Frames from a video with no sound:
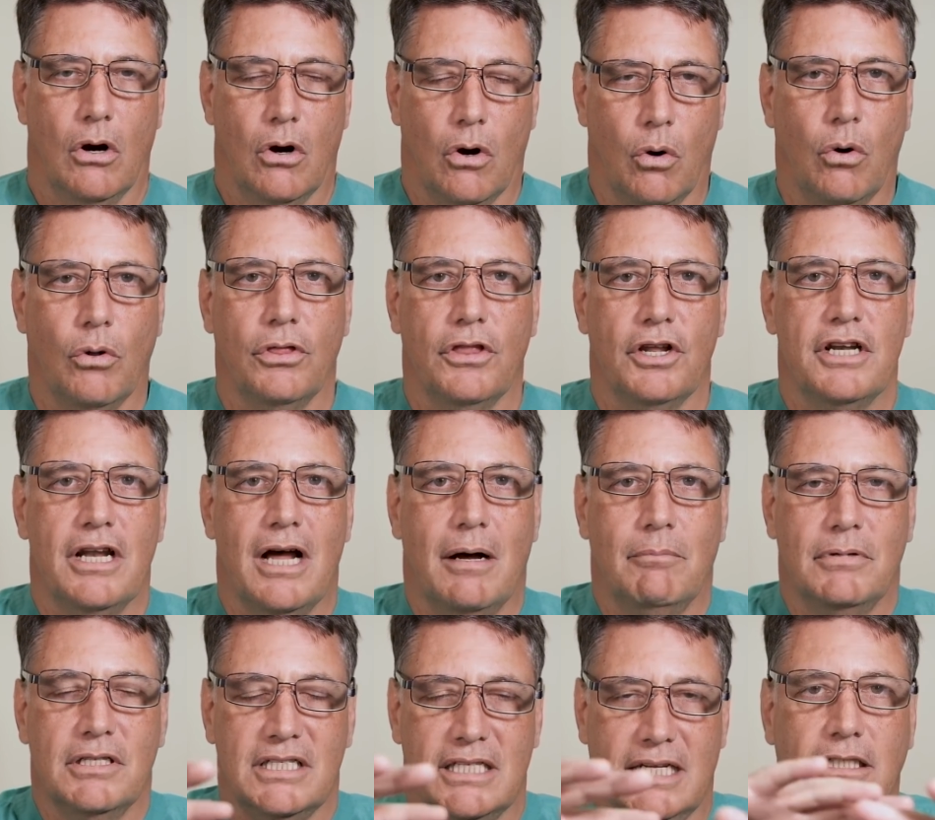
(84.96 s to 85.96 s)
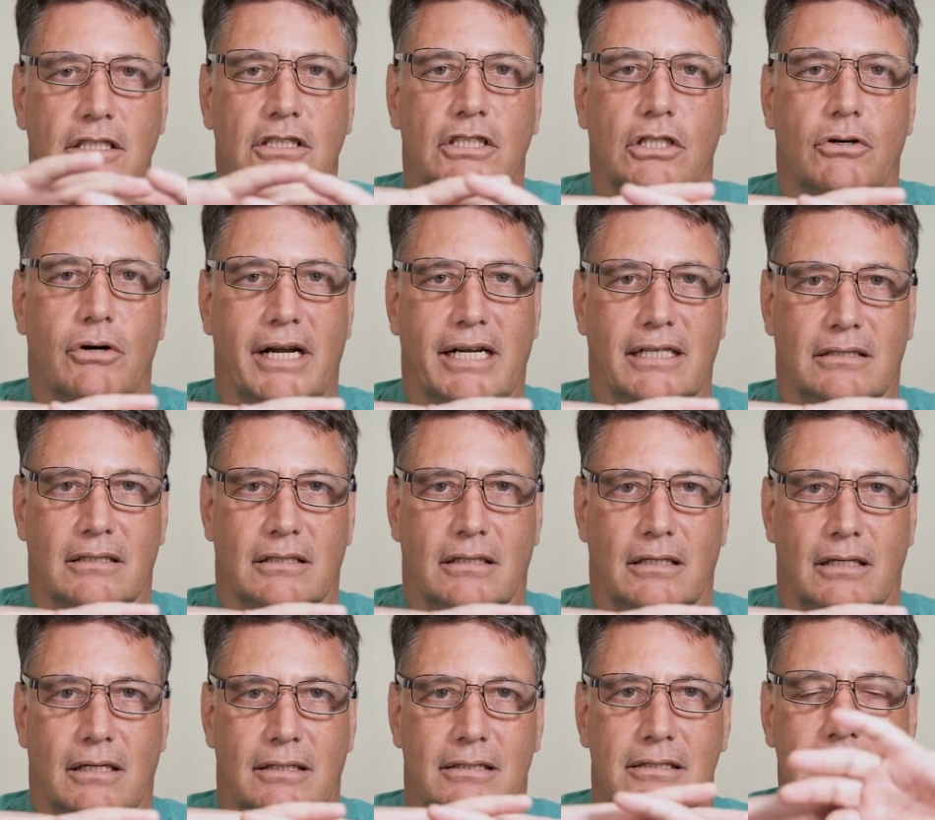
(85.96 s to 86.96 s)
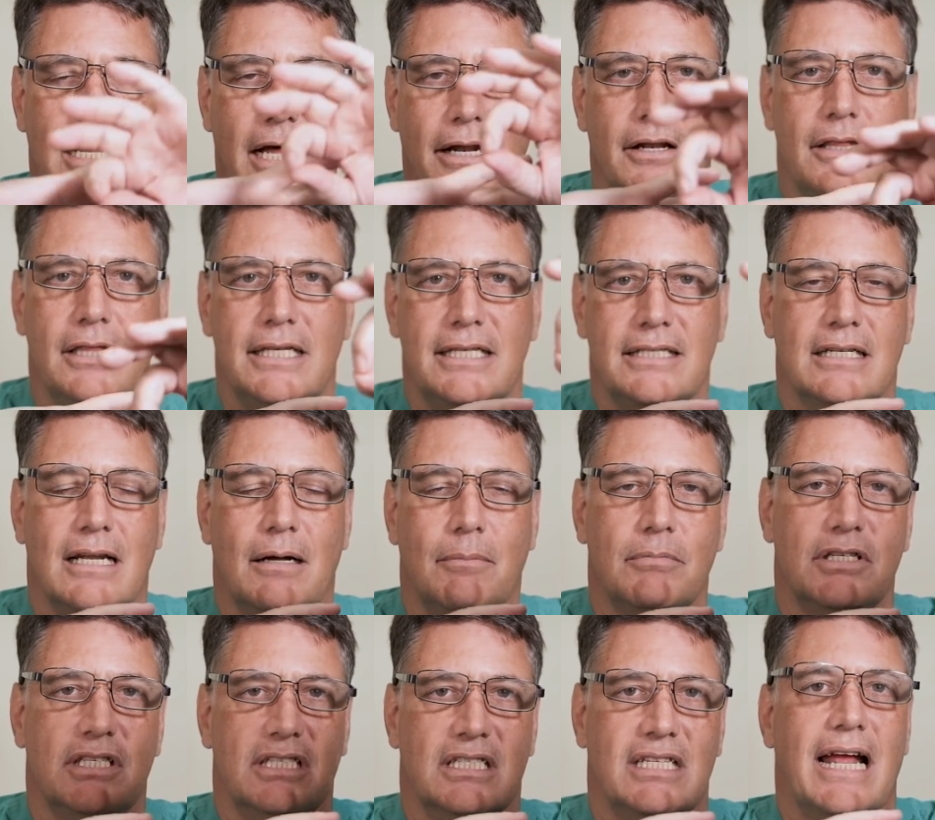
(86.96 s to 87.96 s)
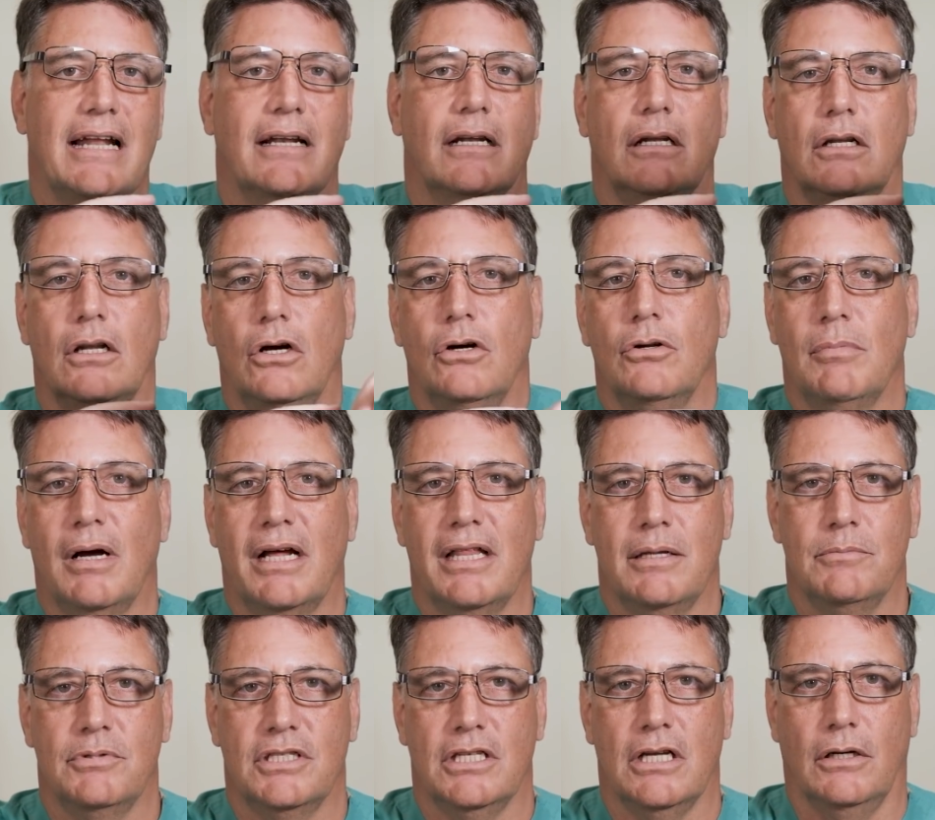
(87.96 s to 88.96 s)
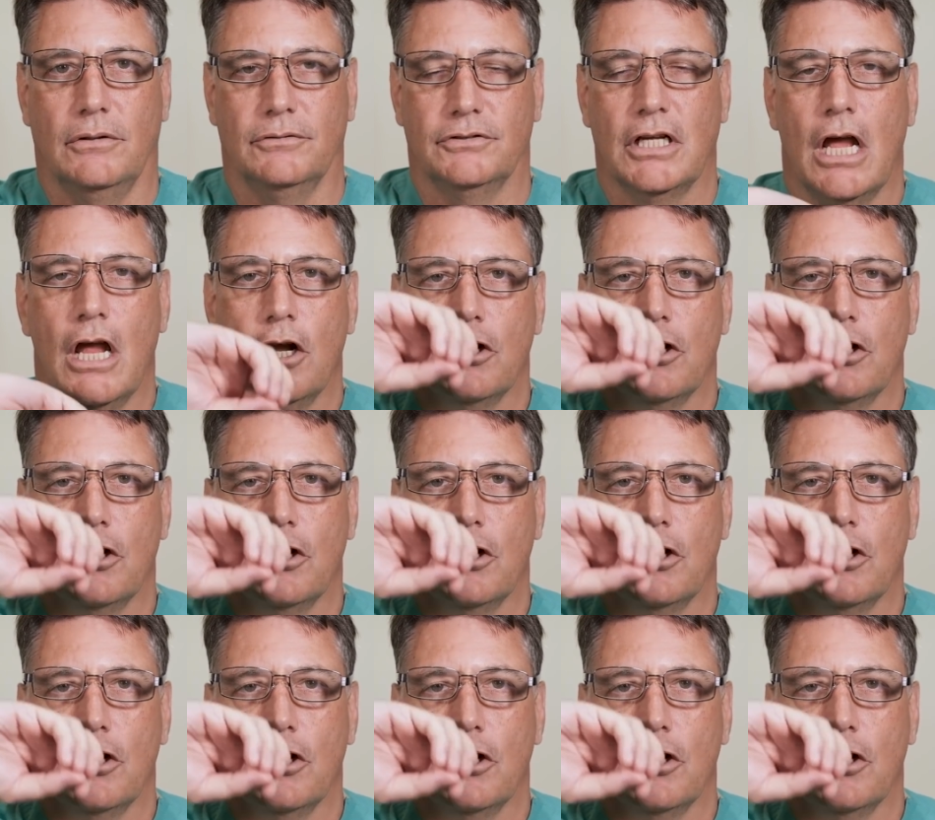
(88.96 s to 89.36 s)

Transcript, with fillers: all the numbers integrate. None of these numbers stand alone by themselves.